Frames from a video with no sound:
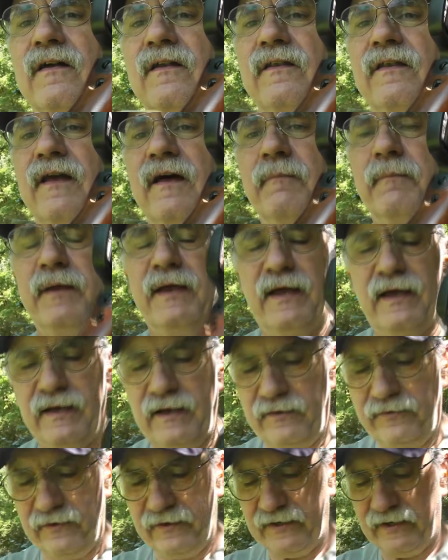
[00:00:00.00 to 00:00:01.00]
Not bad.
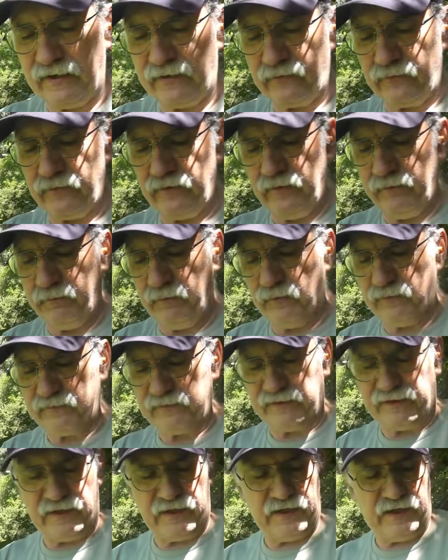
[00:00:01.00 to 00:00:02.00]
I think I can rub most
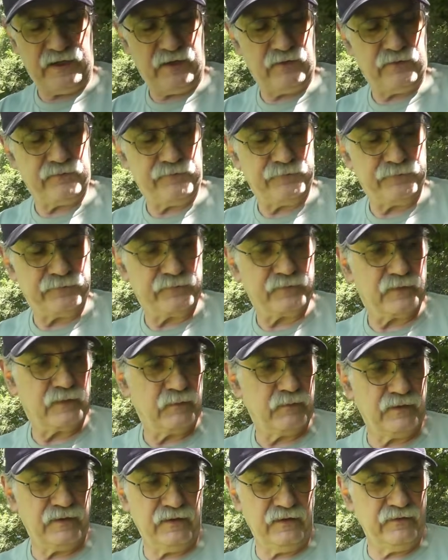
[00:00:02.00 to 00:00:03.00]
of that out.
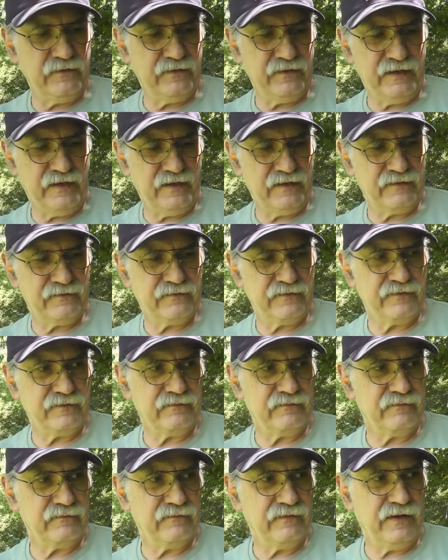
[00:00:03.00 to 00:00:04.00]
But other than that, it's in
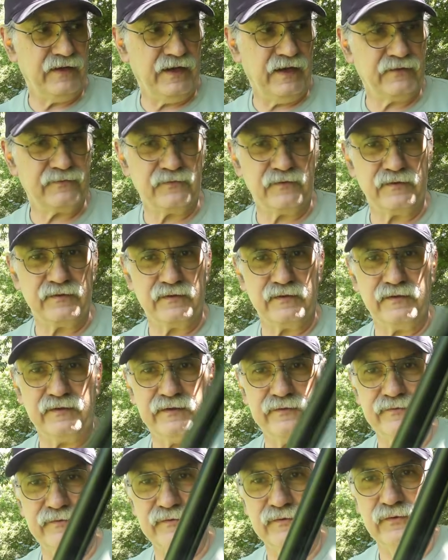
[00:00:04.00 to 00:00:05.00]
excellent
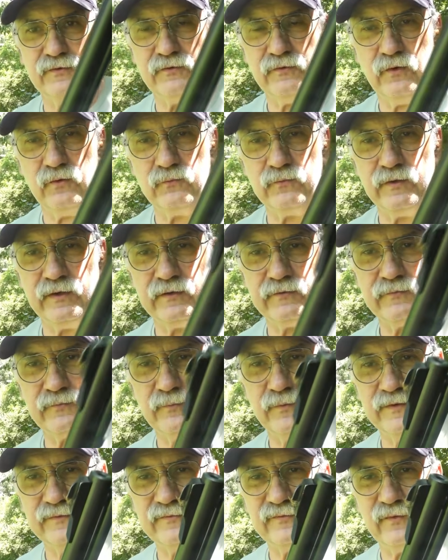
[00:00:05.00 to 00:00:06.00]
condition. No rust
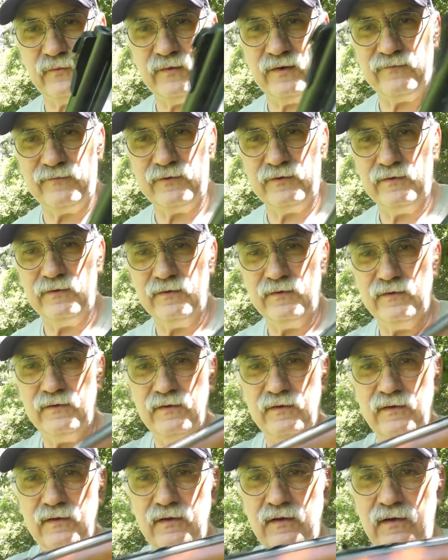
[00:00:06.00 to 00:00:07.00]
whatsoever
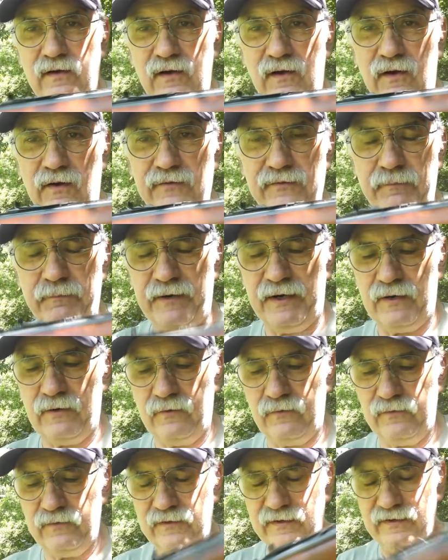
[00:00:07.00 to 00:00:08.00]
on the
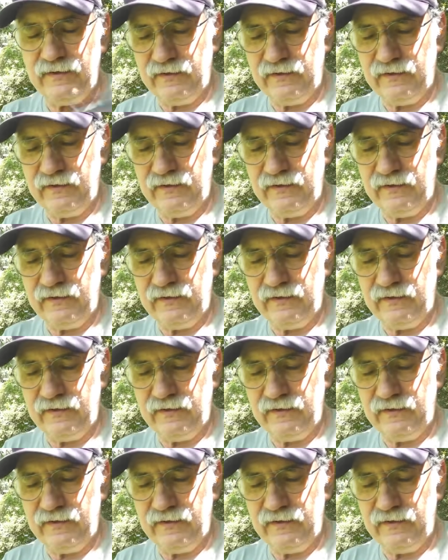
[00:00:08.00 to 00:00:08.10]
barrel.